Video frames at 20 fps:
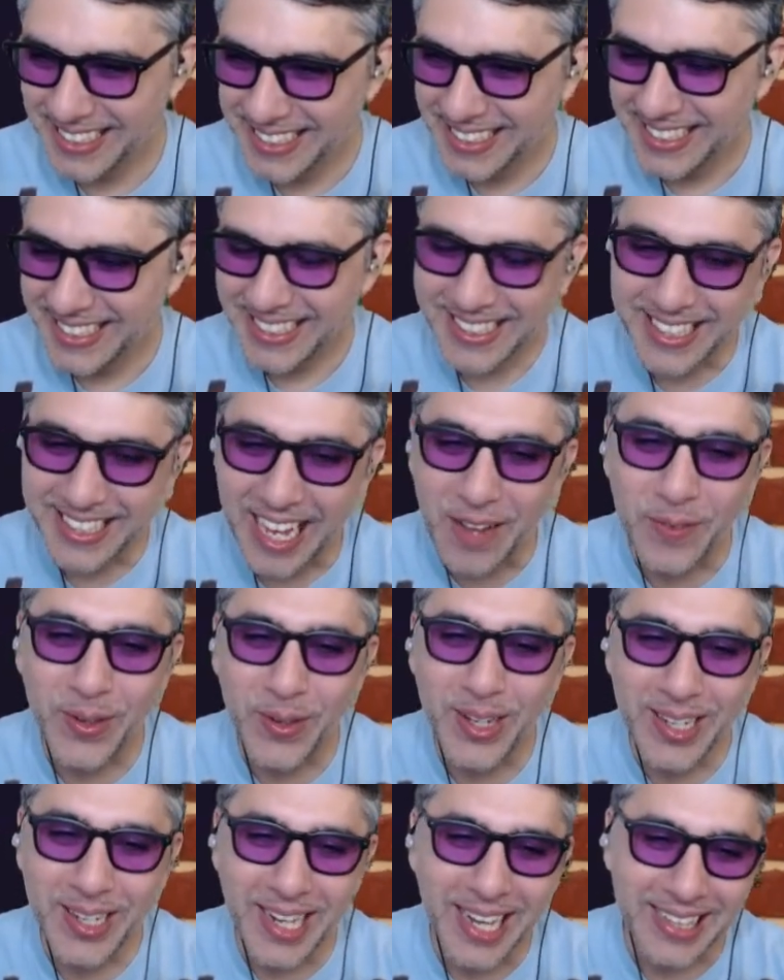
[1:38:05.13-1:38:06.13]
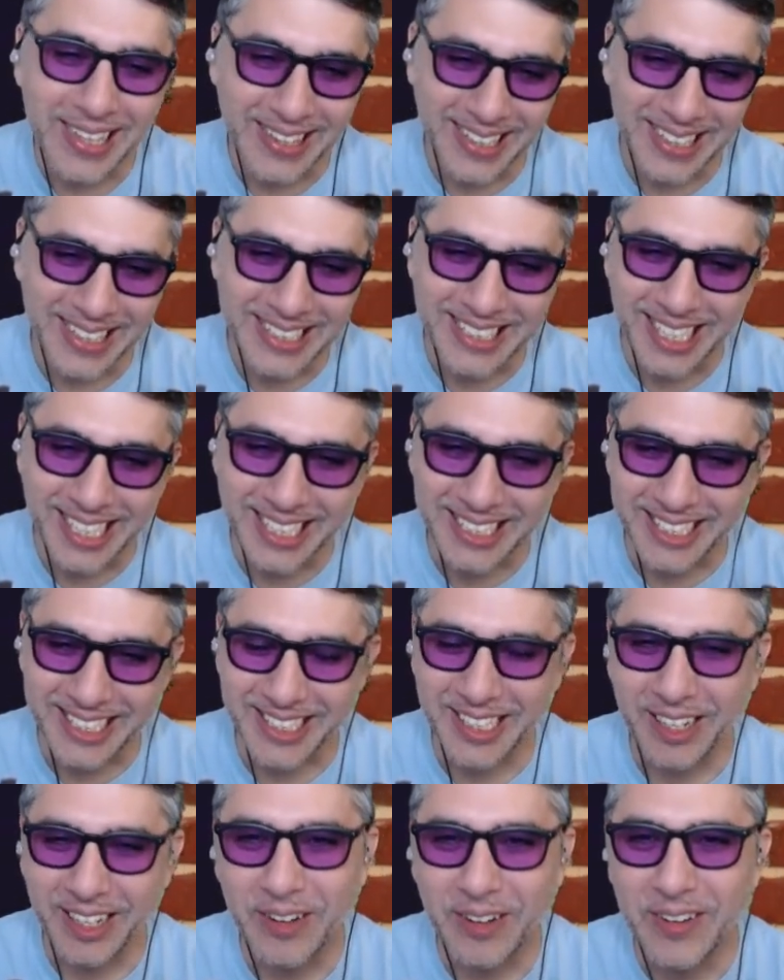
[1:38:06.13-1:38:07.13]
Definitely not the intention,
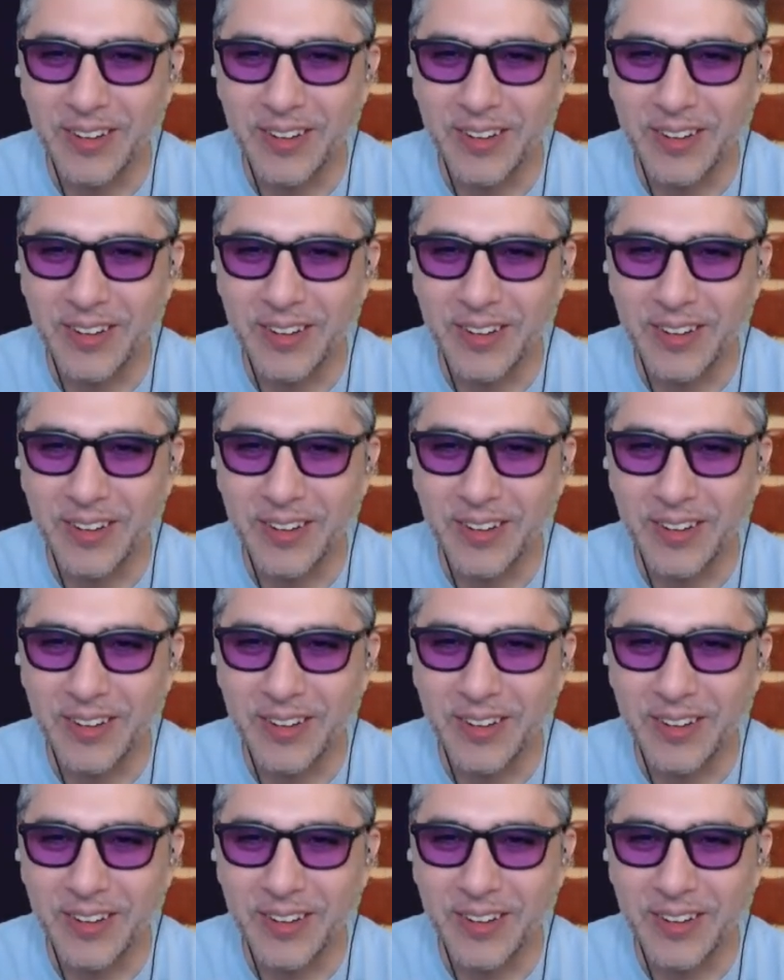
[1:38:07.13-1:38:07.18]
though.